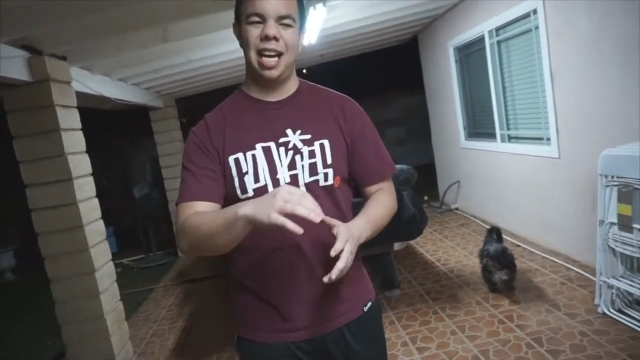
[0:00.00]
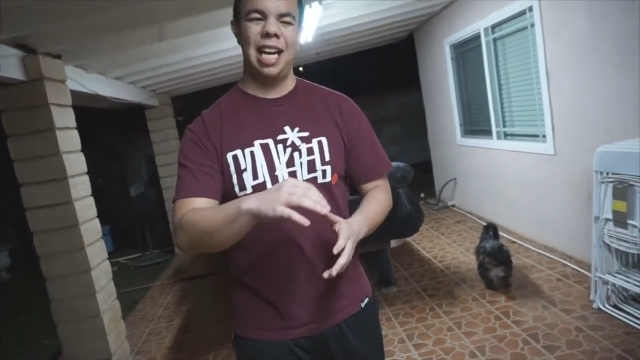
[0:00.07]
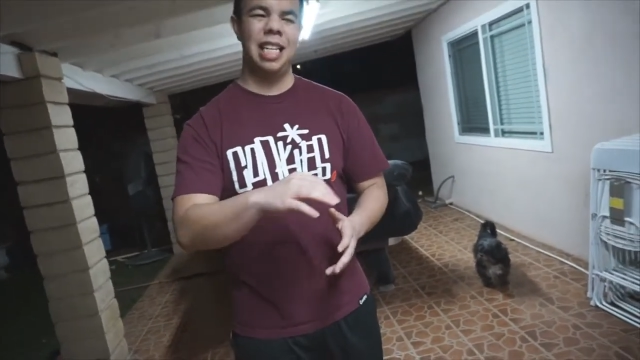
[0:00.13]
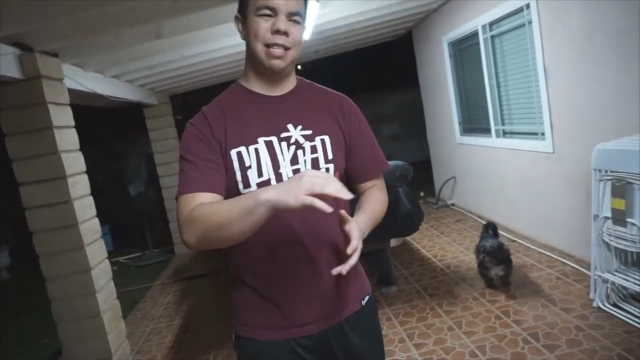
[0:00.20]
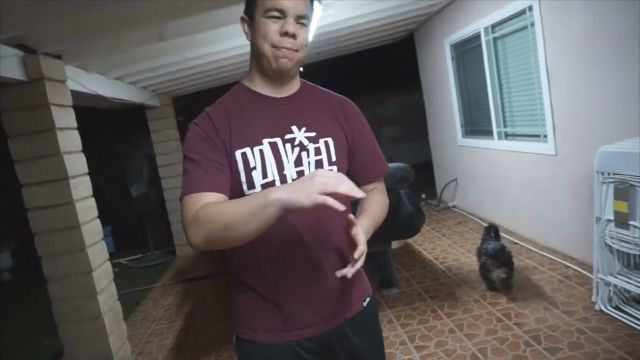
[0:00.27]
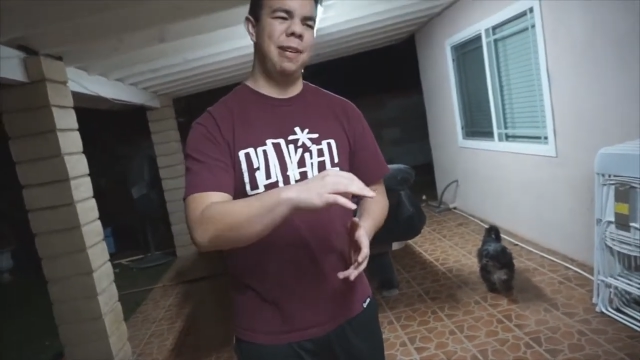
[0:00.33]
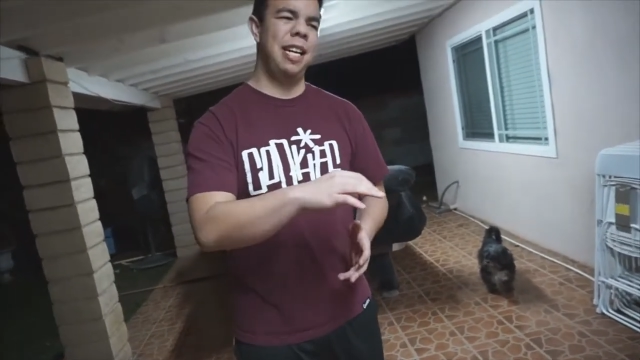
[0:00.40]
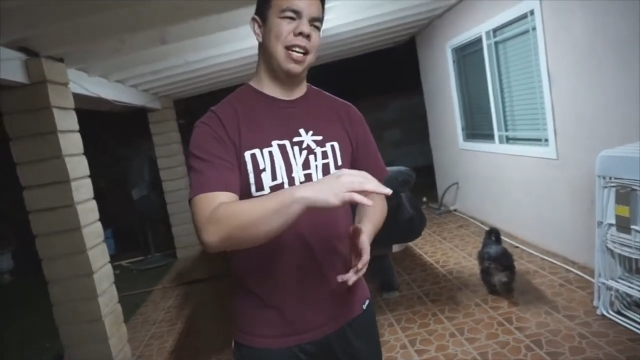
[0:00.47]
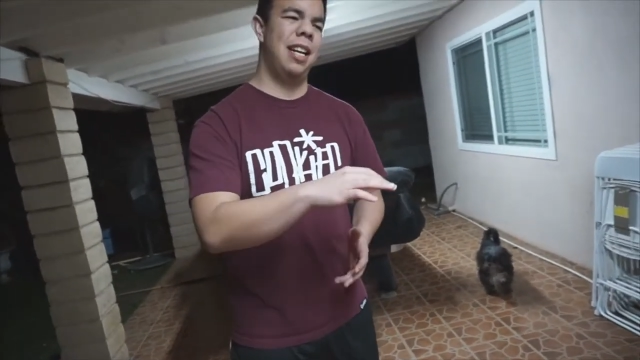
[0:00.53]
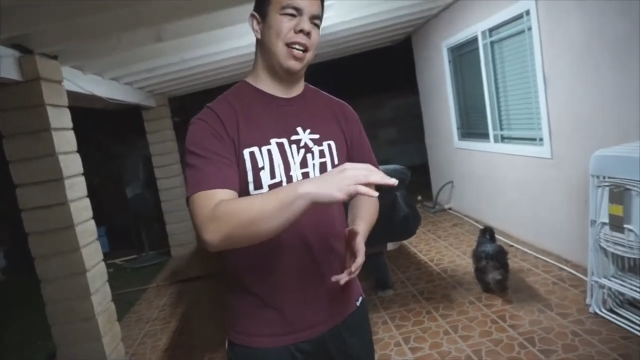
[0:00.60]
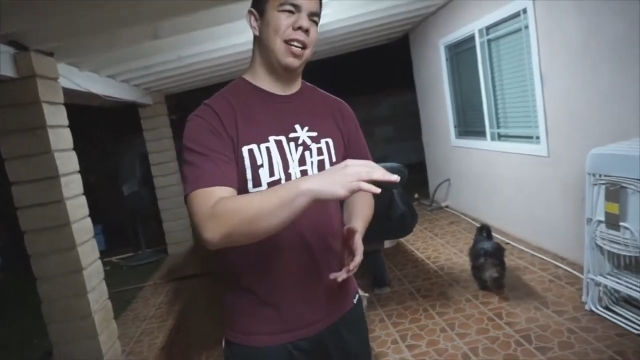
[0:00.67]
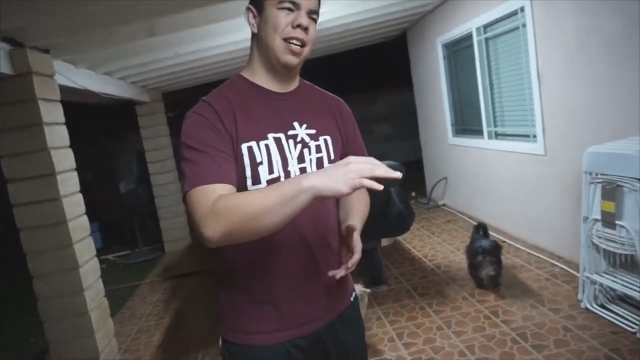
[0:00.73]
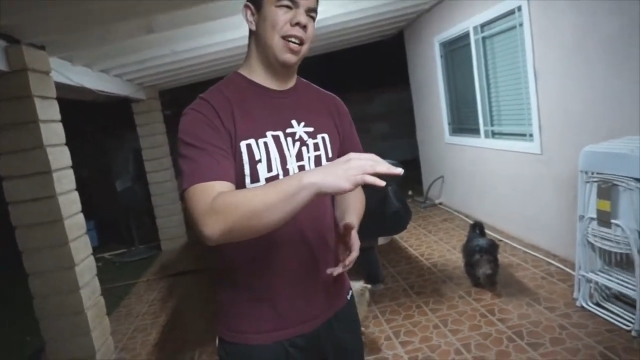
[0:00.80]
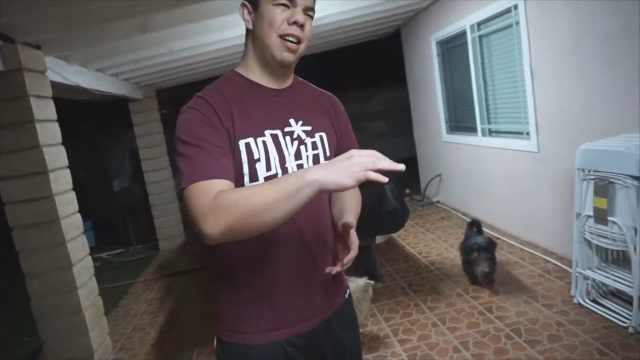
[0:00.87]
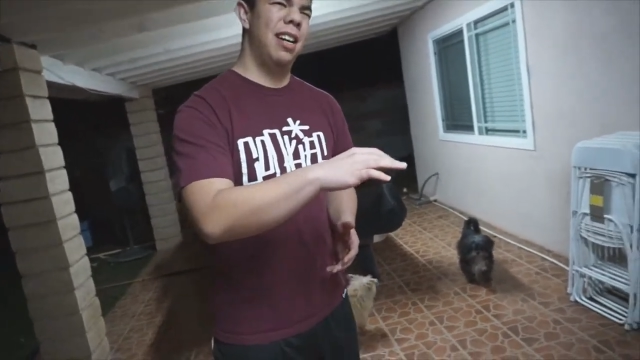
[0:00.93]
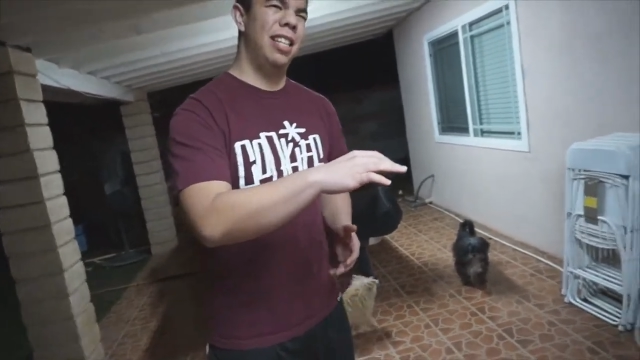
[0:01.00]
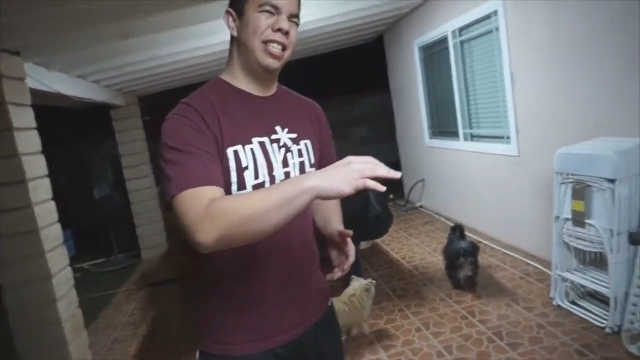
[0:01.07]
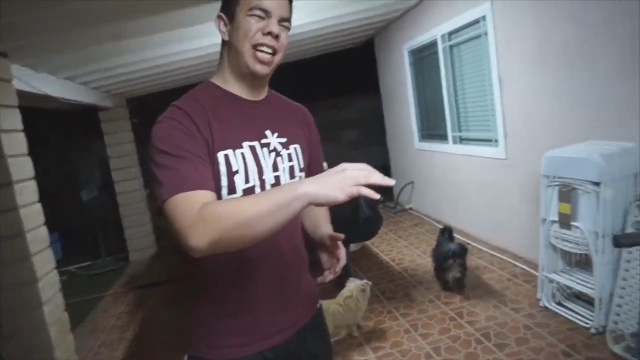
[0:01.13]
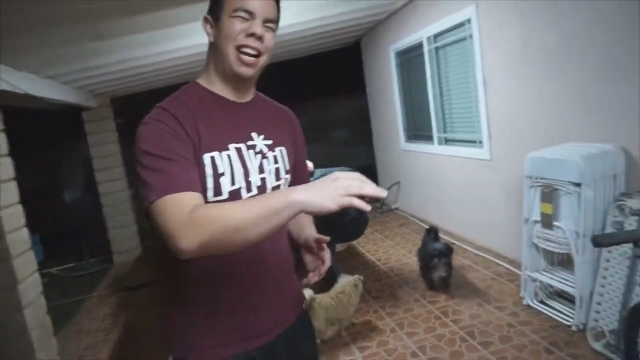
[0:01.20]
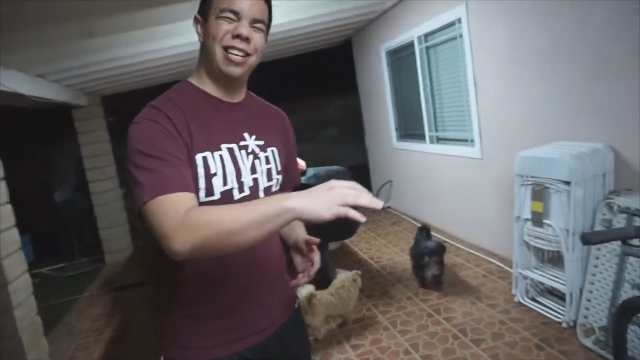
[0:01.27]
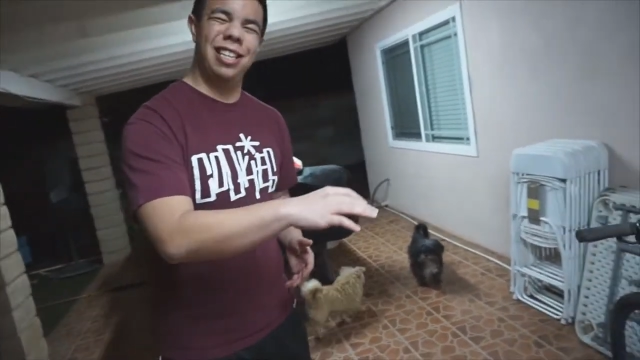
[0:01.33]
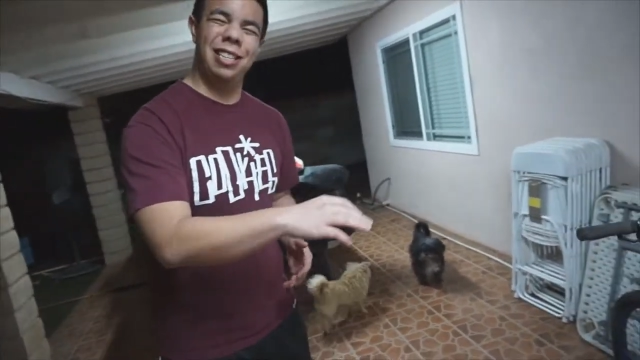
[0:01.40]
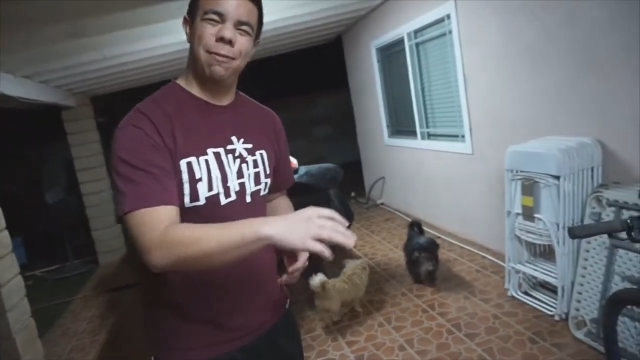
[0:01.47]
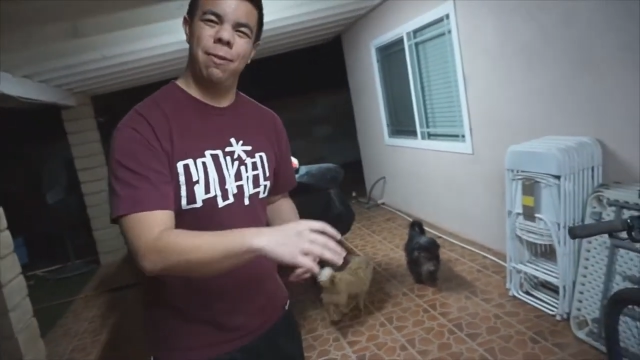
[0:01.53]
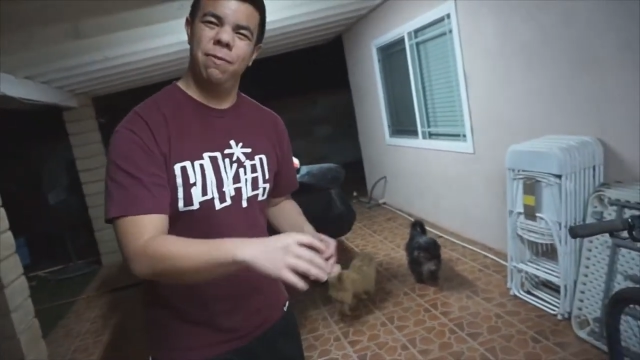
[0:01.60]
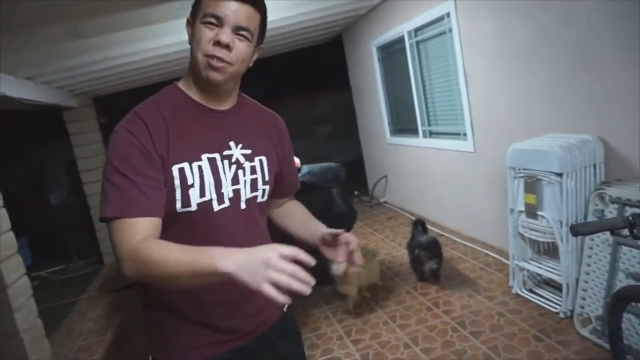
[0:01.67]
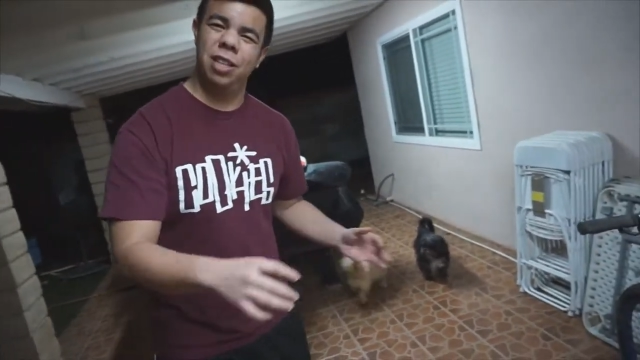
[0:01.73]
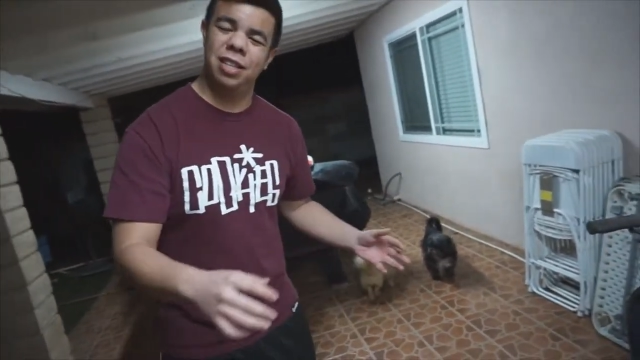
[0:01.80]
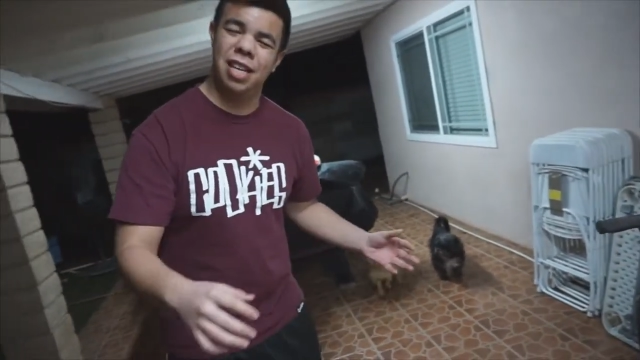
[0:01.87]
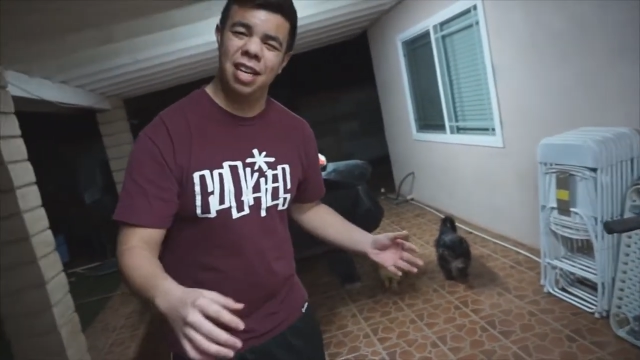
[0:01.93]
has been challenged
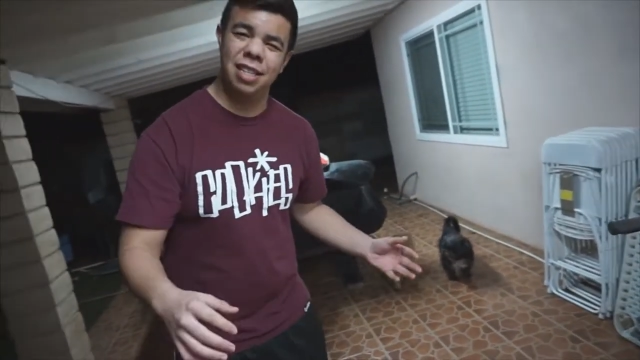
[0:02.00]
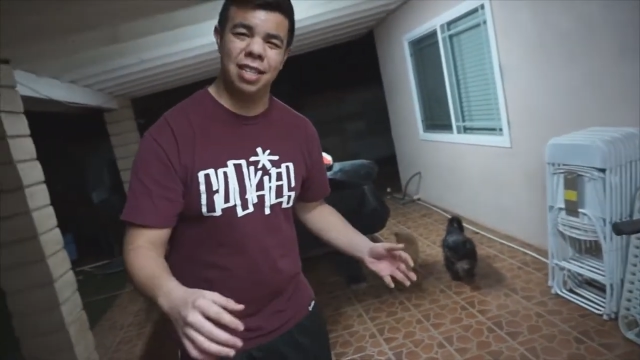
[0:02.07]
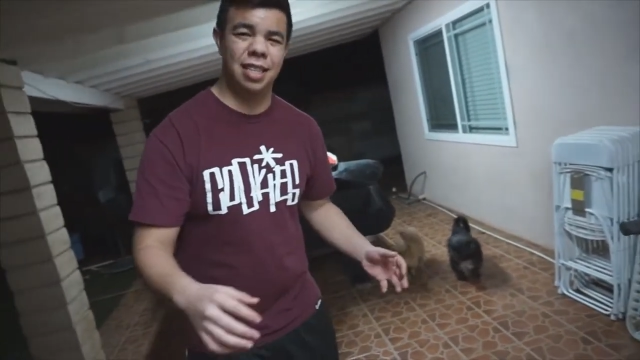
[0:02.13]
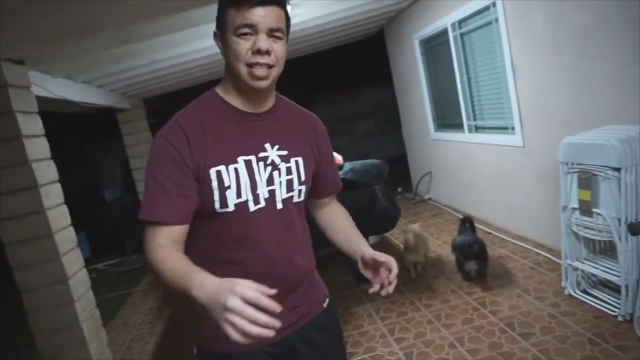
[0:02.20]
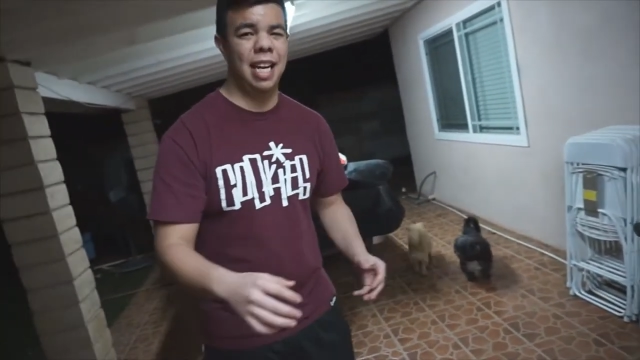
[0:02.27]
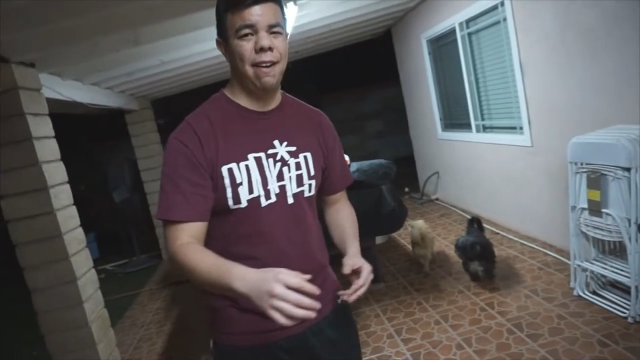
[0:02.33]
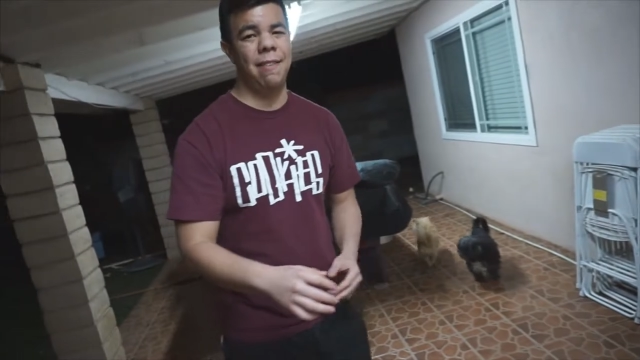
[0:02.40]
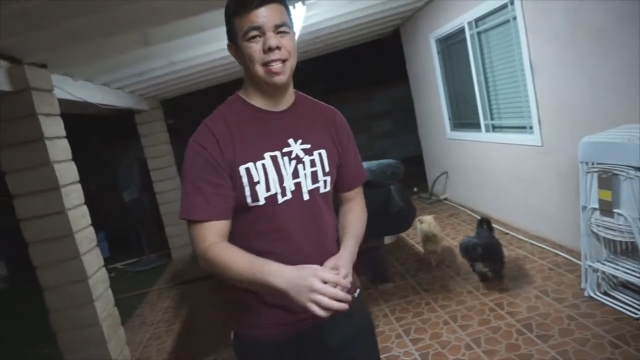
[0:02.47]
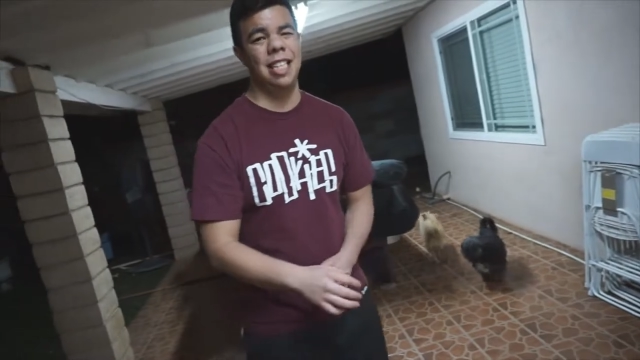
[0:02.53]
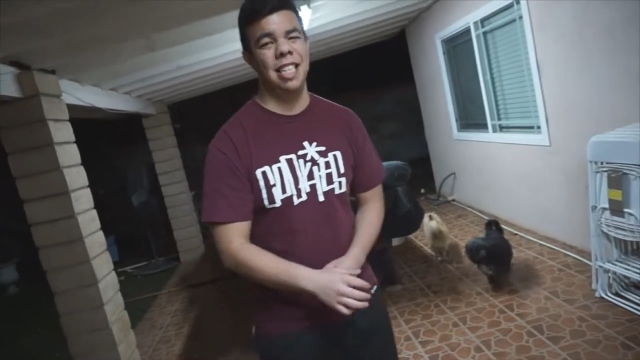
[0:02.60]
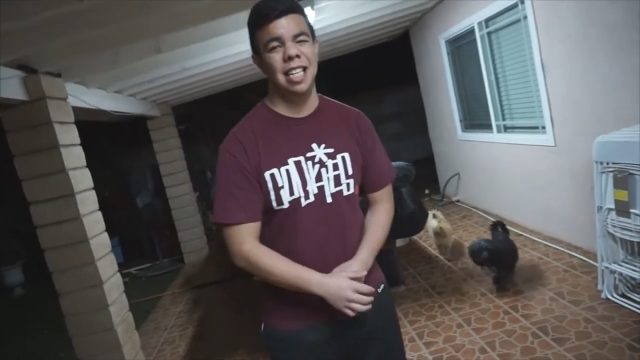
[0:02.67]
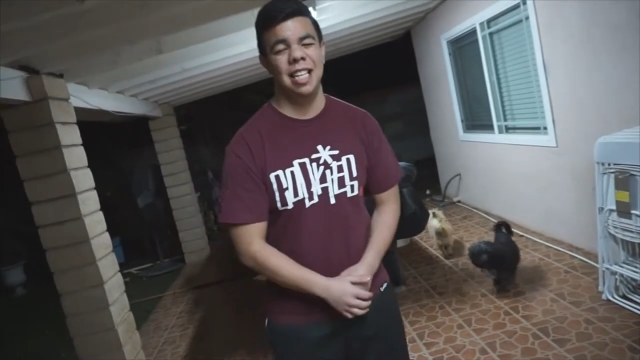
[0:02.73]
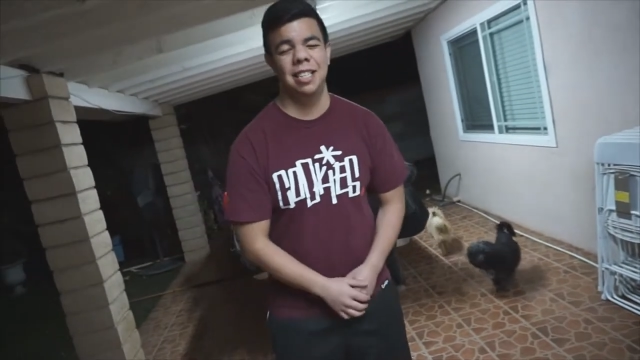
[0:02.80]
from 2017